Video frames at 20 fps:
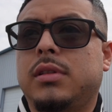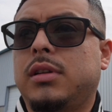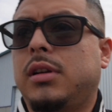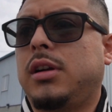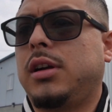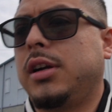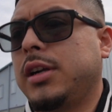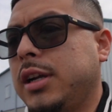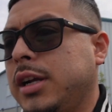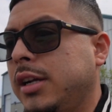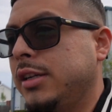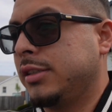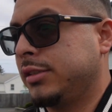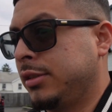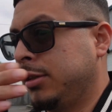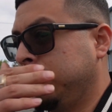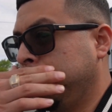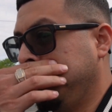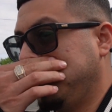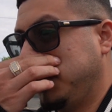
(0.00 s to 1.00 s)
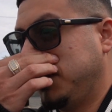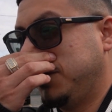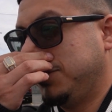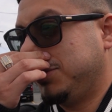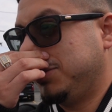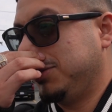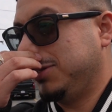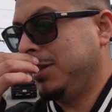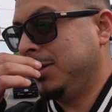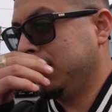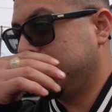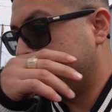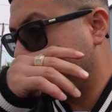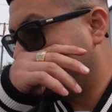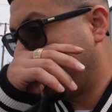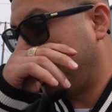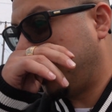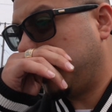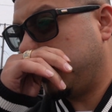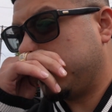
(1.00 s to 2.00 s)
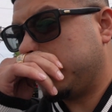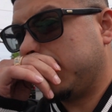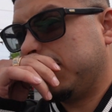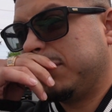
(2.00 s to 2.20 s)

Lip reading: Alright guys, so we made it to Ish Raps.